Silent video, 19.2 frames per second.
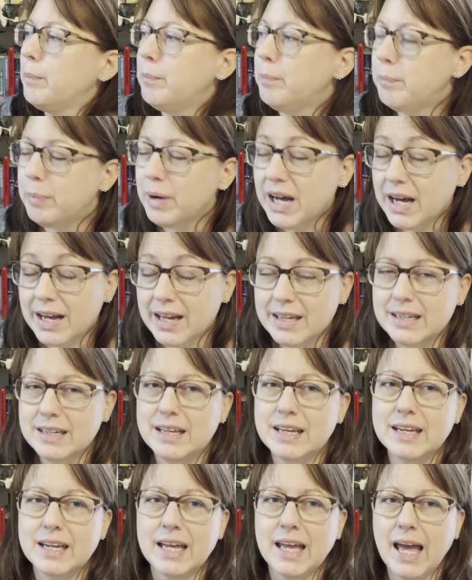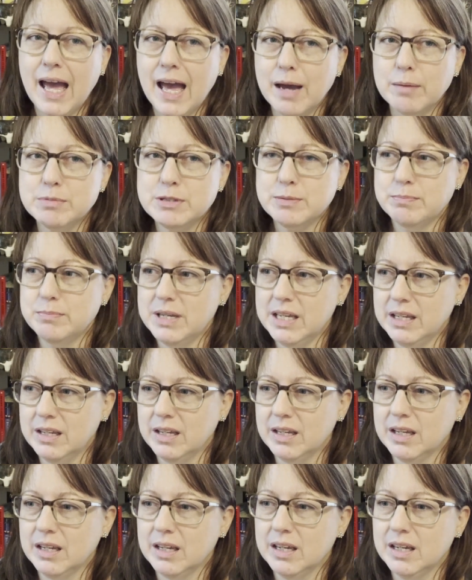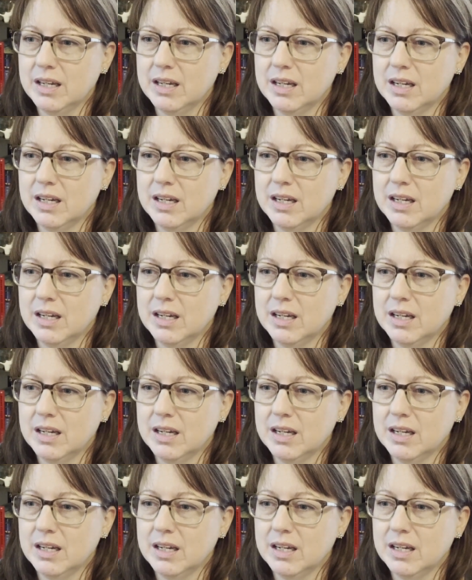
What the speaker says: but it kept me